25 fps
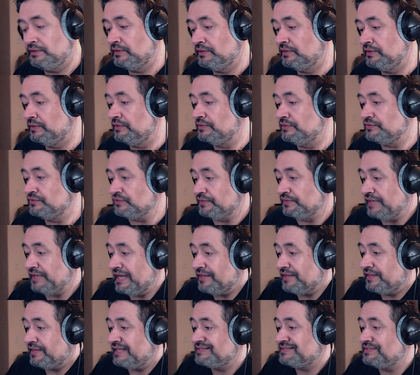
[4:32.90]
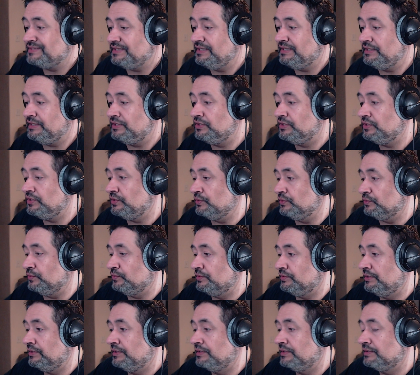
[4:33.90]
So now that's
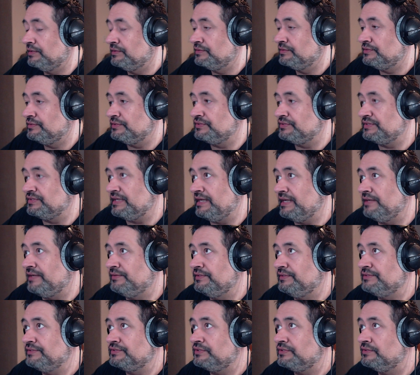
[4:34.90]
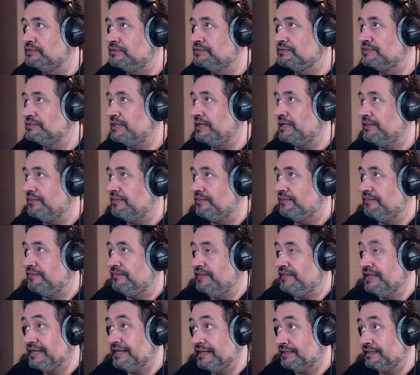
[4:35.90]
EQ'd to sound as good as I
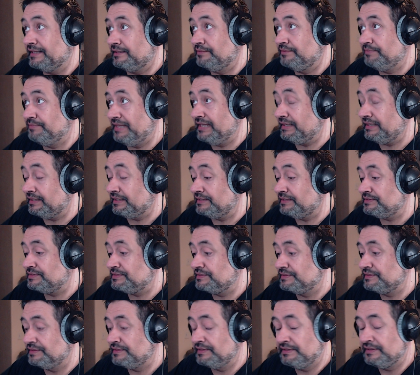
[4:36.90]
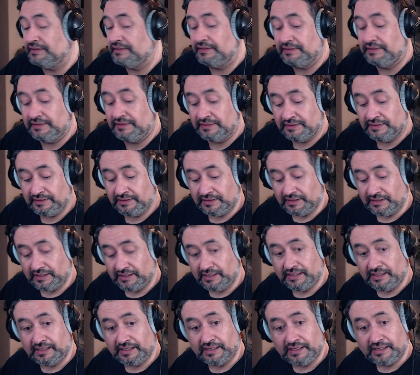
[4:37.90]
think I can make it.
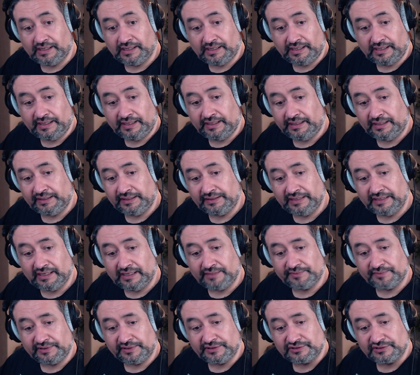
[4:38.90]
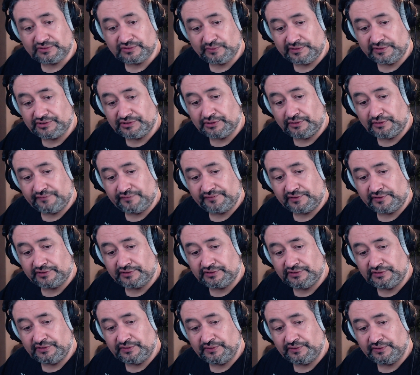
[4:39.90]
And now I'm going to switch over
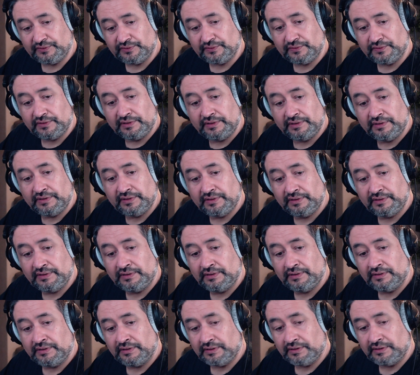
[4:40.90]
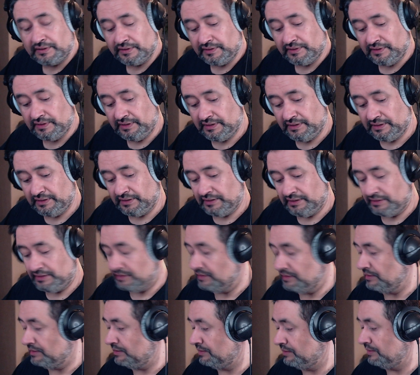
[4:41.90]
to the
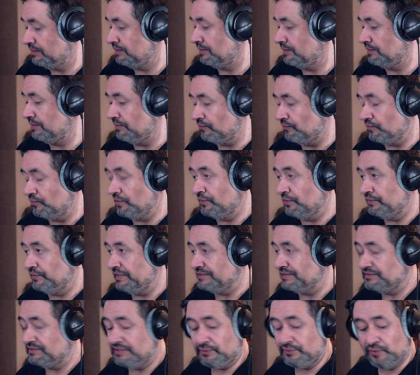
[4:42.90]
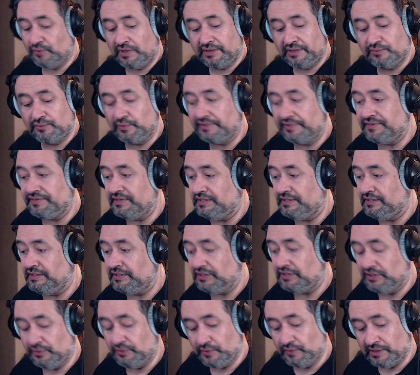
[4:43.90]
Rode NT1 with the
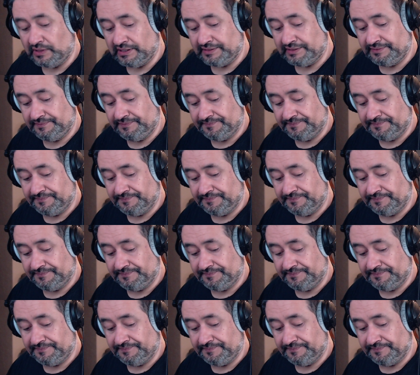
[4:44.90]
EQ on.